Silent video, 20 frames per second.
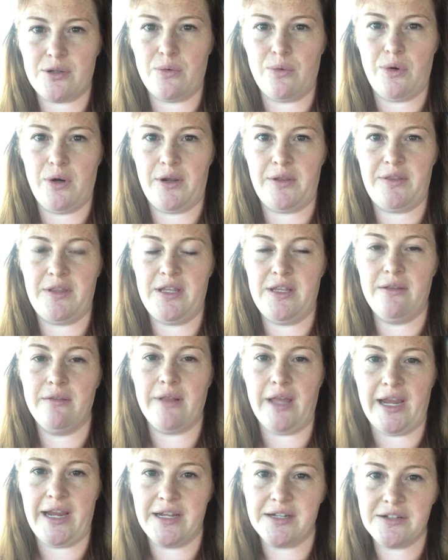or the
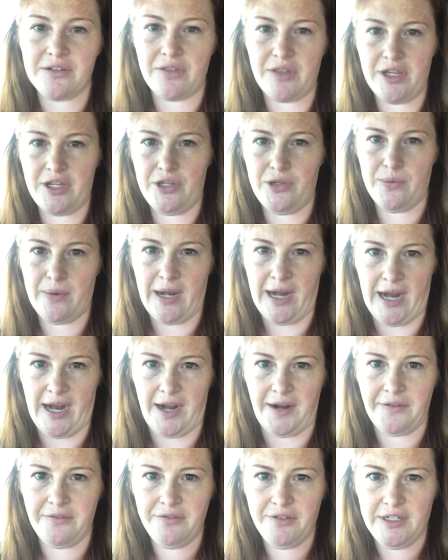land that you
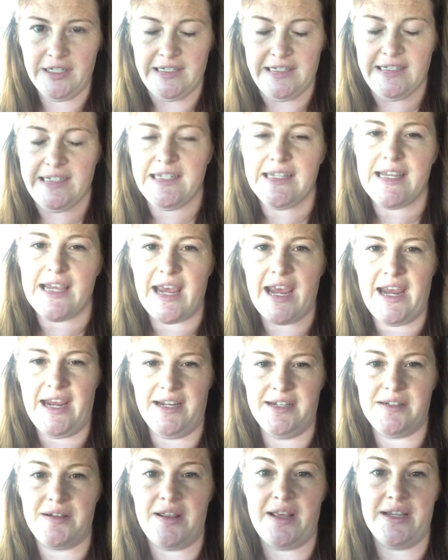have,
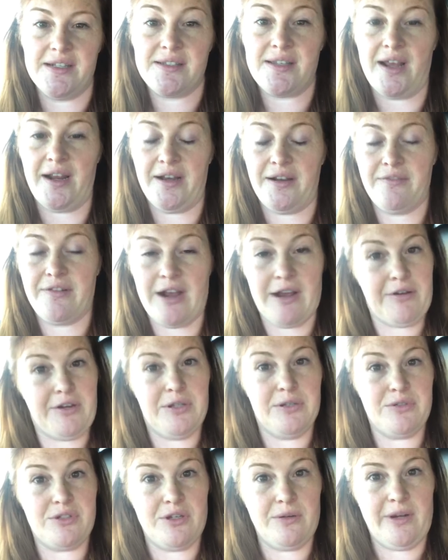and they assign a
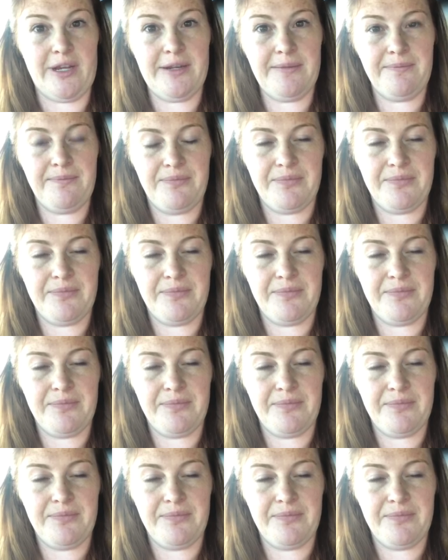value to it.